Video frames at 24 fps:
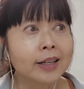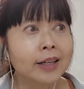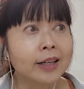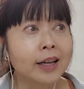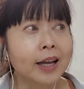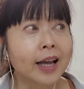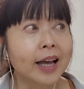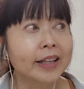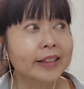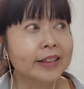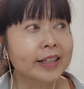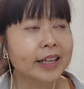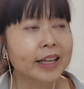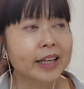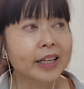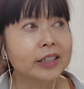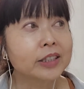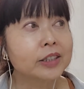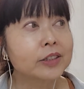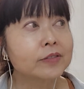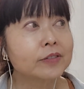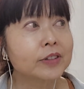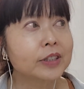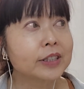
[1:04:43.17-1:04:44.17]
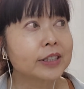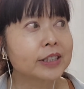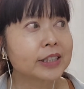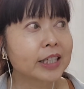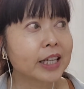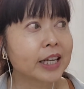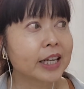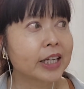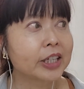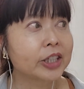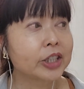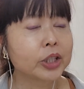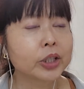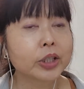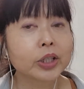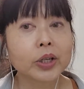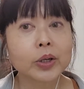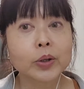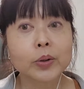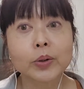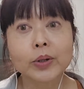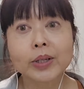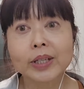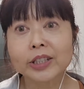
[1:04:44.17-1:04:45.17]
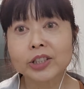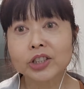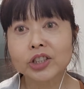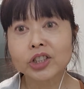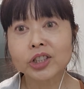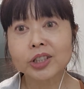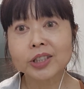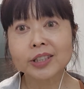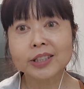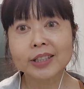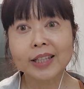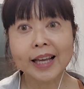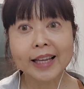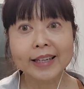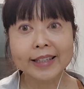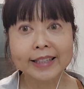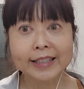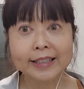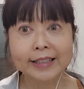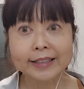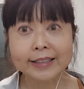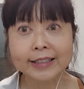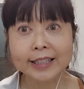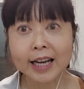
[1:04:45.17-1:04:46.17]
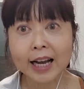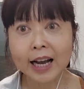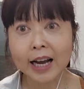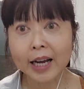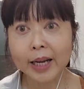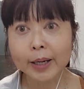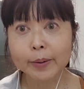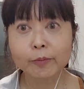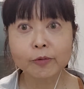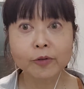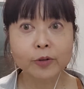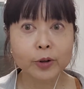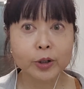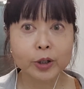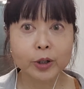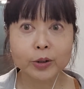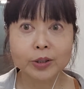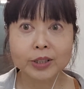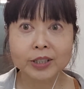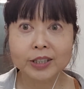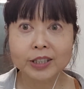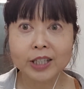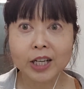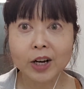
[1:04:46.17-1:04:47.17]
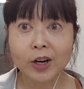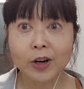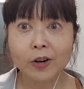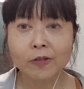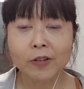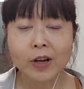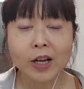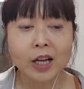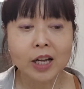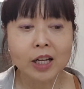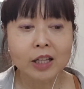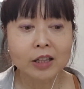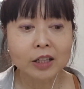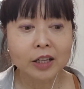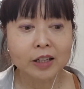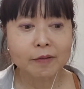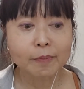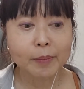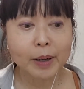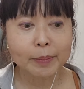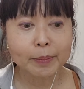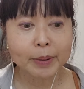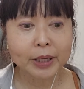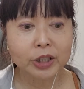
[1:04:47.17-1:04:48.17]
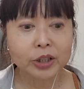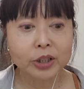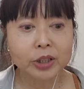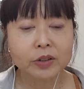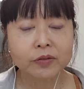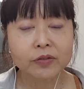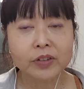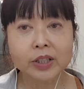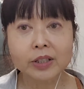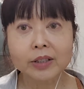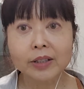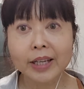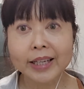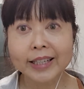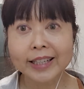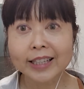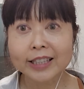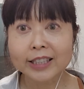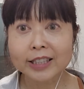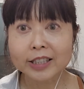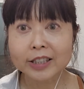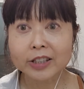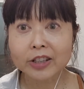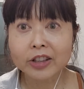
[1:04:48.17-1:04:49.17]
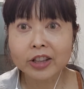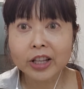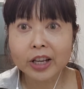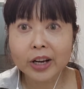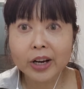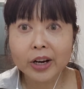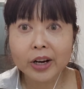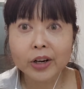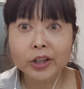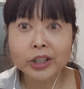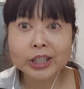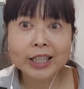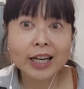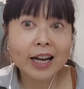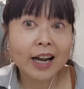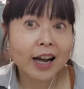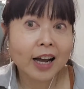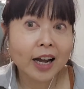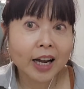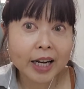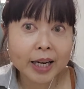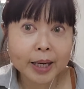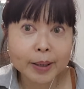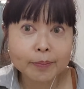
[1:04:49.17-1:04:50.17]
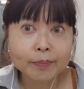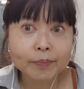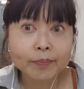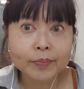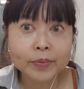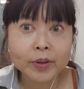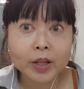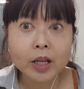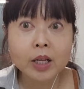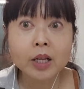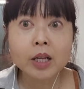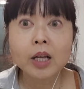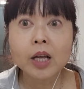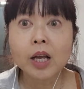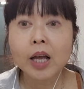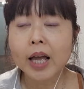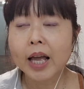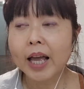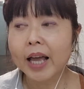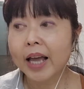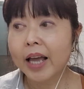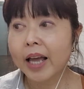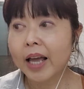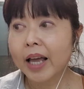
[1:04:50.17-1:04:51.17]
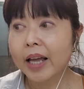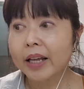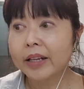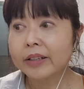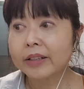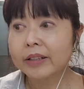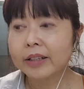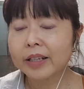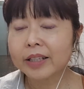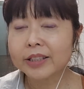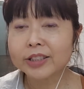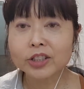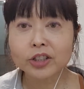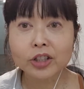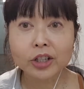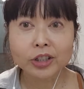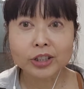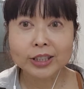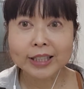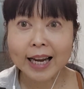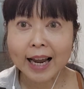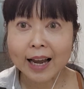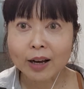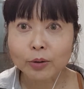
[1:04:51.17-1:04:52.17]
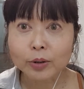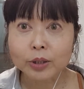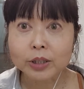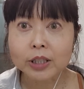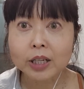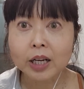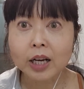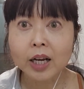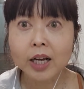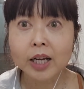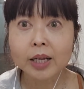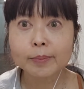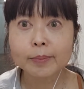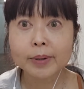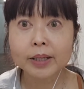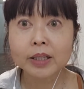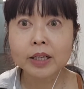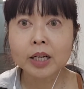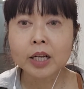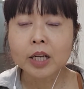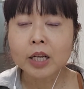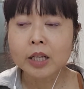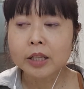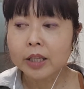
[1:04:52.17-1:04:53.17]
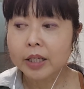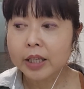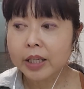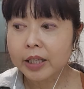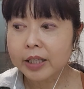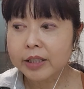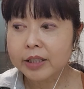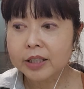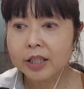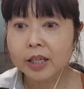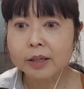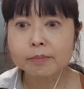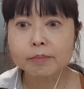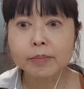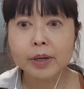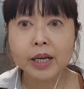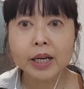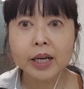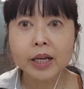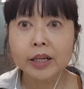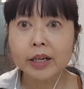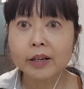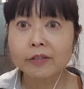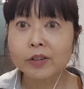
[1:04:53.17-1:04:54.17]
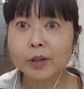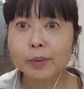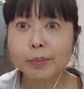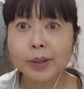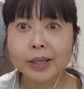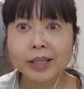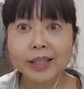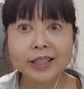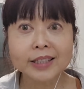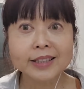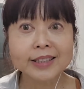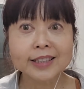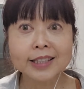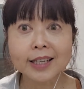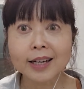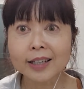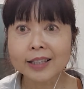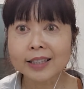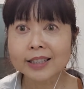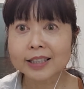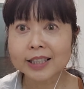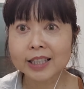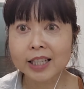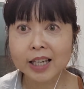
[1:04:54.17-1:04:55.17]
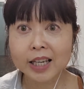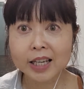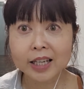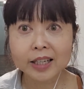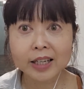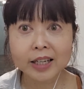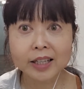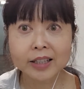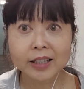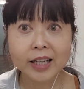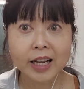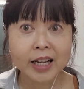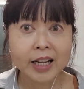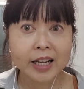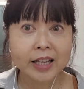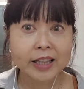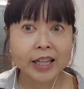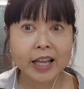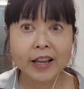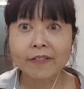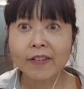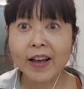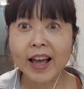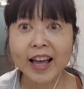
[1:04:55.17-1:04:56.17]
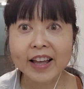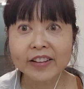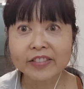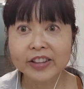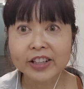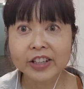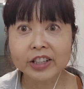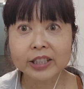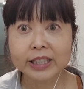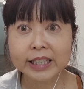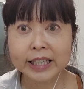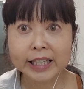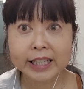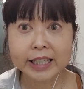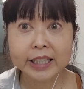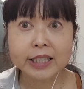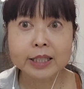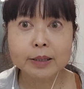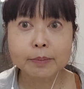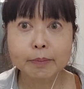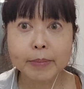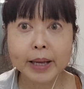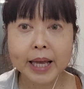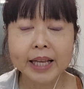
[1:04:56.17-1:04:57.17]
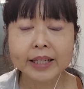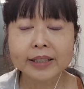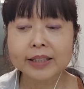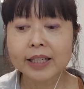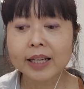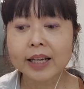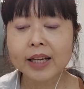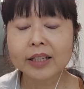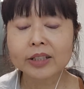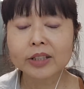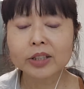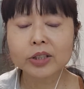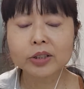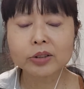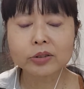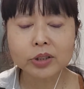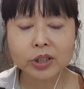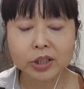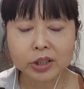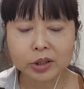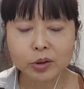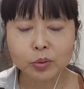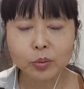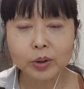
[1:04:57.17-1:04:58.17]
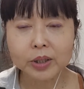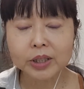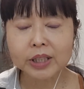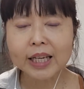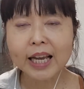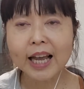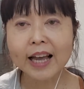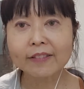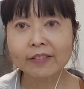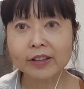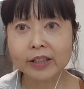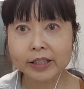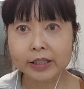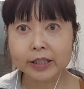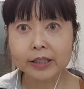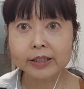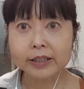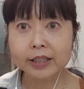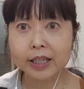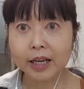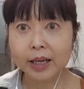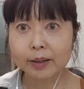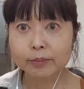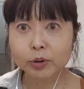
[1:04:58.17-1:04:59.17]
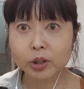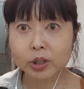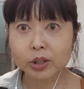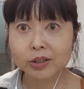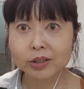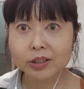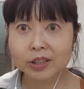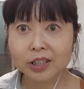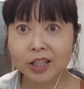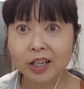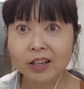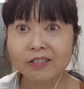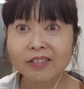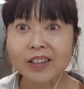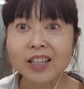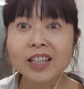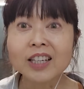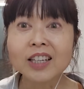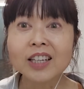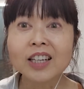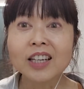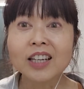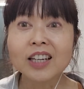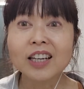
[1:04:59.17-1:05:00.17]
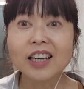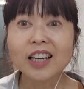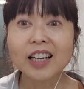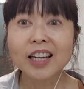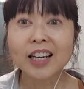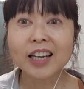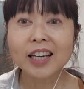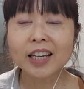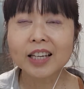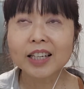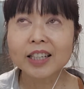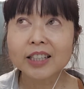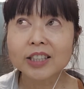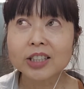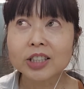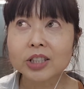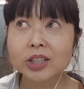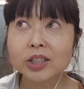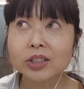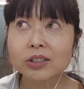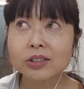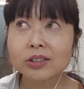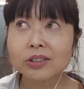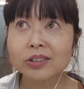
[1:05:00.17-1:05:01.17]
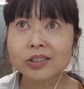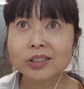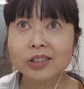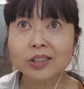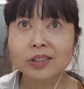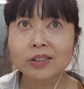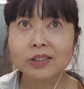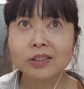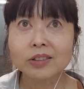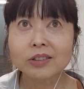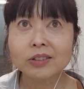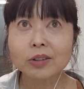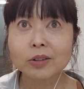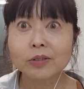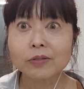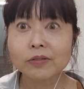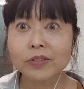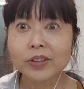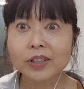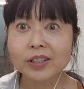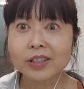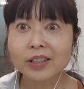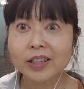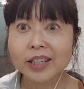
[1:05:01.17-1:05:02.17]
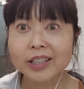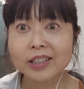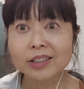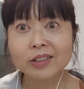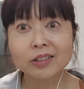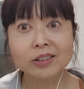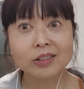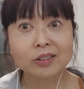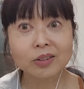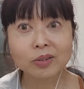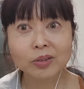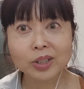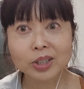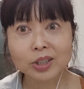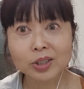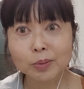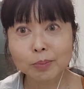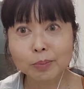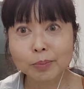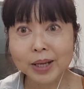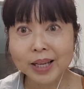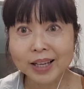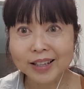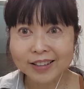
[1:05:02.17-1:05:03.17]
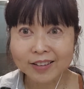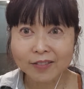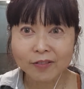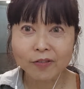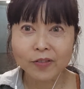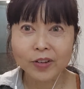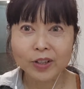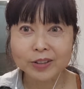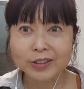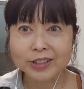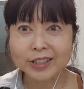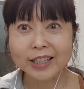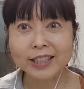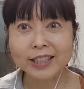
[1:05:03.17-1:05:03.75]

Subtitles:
at the end of the day, you know, it's just that little time for yourself. A lot of my patients feel like it's their time and it's their downtime, and the kids are in bed, everybody's tucked in, and they've had their needs met, and you just want to have a little time to yourself, and you just don't feel like going to bed. It feels like